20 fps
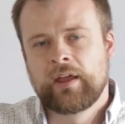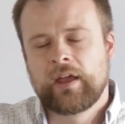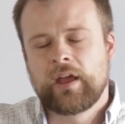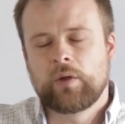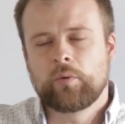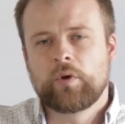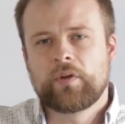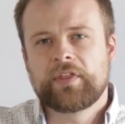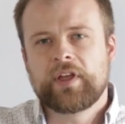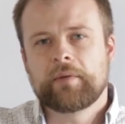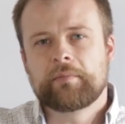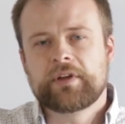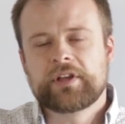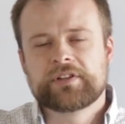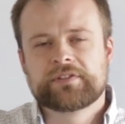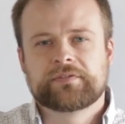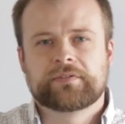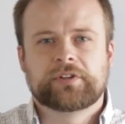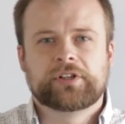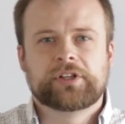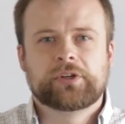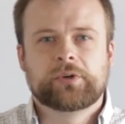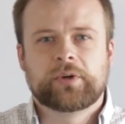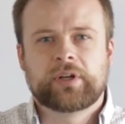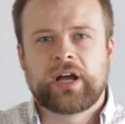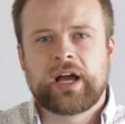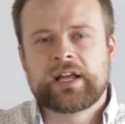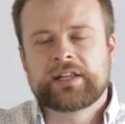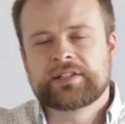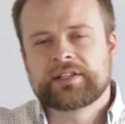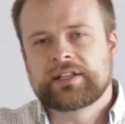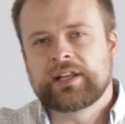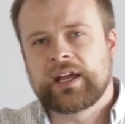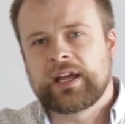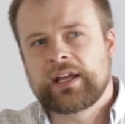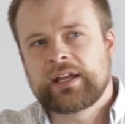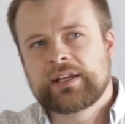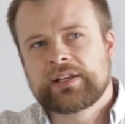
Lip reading: And what that means for you and I today